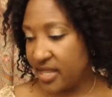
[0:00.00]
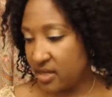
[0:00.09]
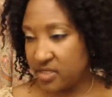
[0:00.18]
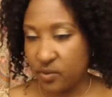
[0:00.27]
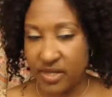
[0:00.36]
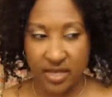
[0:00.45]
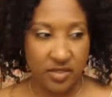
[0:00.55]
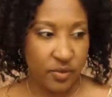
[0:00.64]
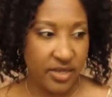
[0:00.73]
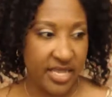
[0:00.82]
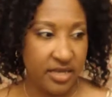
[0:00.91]
else, what
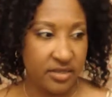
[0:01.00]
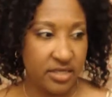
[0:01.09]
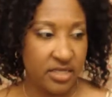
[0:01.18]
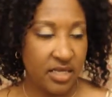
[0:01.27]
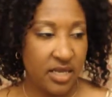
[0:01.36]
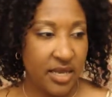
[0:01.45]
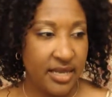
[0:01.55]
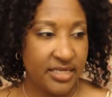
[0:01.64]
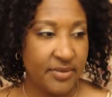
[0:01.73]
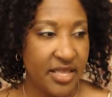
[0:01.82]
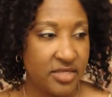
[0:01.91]
else, what else?
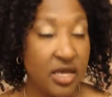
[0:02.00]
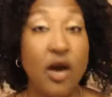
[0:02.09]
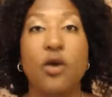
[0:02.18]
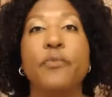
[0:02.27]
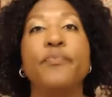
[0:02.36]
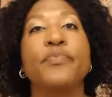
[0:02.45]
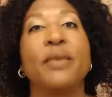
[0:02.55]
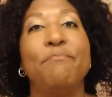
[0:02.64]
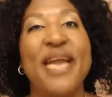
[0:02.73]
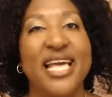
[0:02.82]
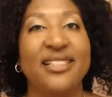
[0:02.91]
Something else. Oh,
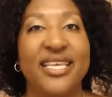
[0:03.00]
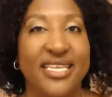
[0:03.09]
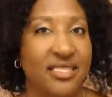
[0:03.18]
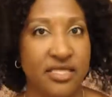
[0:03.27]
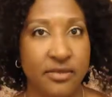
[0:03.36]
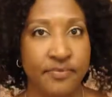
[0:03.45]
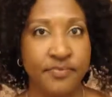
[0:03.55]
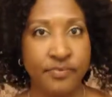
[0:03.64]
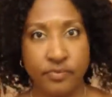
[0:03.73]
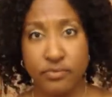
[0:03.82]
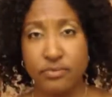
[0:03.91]
make a list.
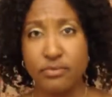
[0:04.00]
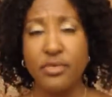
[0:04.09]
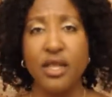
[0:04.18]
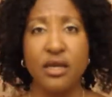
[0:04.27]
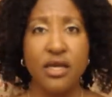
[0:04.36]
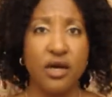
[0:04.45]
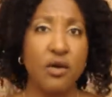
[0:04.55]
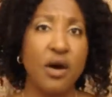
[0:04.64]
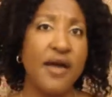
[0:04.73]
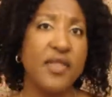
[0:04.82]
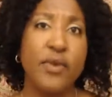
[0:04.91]
Go
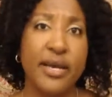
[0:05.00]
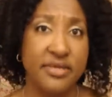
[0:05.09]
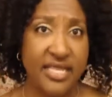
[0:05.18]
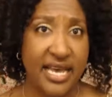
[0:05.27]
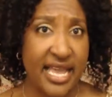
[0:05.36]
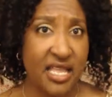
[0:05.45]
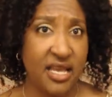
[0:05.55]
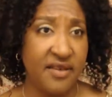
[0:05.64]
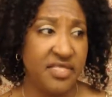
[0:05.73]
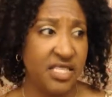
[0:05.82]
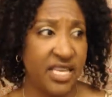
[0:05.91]
on the website
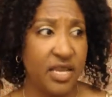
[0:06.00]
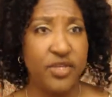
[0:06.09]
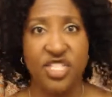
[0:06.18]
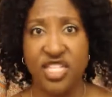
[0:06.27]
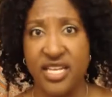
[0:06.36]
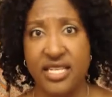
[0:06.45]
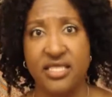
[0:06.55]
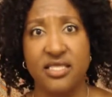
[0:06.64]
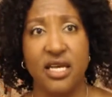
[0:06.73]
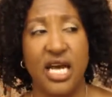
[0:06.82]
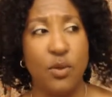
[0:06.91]
of Talia
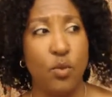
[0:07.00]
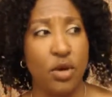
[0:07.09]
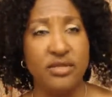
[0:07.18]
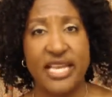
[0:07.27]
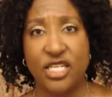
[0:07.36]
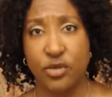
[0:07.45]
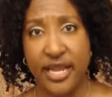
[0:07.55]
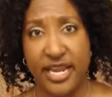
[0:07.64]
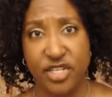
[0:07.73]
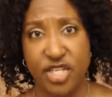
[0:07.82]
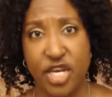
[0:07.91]
Wajid's um, World Natural
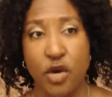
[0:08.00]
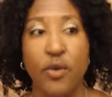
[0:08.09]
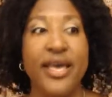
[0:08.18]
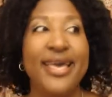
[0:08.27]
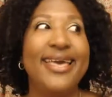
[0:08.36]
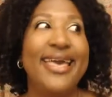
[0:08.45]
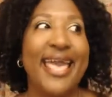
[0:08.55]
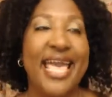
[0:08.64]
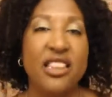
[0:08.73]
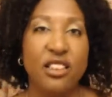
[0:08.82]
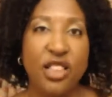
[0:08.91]
Hair Show
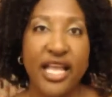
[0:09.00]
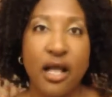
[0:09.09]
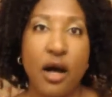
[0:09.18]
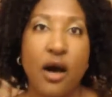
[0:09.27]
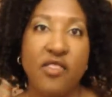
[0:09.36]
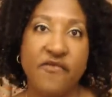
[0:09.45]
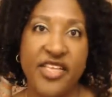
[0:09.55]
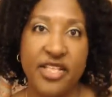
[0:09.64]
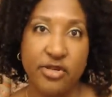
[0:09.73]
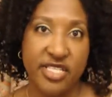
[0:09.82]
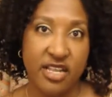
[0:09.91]
and look at all the
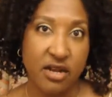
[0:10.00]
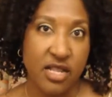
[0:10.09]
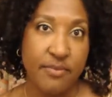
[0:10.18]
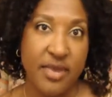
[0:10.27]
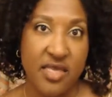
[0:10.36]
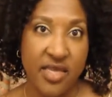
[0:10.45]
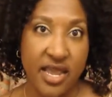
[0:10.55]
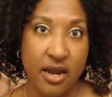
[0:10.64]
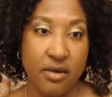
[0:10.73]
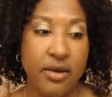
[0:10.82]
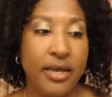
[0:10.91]
vendors that are going to be
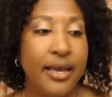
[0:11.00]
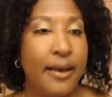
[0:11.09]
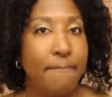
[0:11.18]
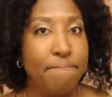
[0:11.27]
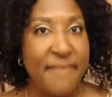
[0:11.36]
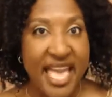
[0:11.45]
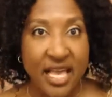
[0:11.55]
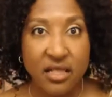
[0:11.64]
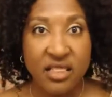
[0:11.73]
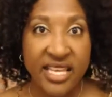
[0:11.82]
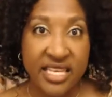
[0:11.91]
there. Make
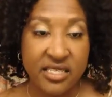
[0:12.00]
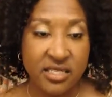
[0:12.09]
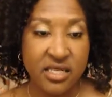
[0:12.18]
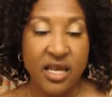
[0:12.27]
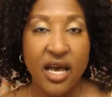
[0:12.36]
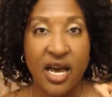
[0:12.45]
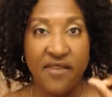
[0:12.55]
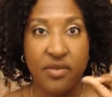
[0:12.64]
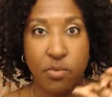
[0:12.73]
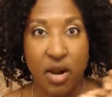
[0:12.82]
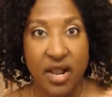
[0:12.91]
a list of
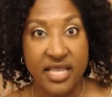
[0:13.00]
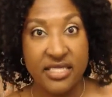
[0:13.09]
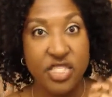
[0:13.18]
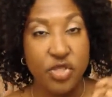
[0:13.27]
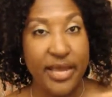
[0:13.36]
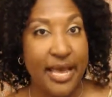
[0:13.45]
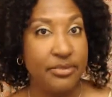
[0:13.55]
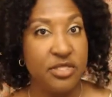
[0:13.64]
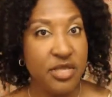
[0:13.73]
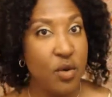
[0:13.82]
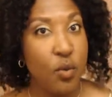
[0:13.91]
the products that you
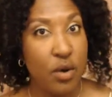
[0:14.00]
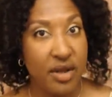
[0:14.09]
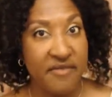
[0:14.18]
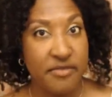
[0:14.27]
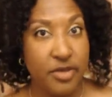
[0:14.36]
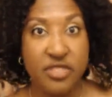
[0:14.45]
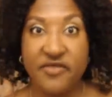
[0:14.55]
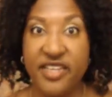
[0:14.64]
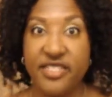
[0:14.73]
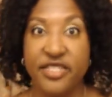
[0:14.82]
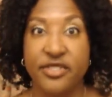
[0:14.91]
absolutely want from those
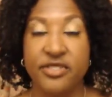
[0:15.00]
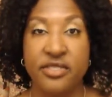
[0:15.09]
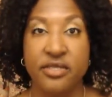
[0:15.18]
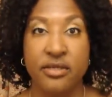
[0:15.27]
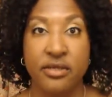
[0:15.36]
vendors,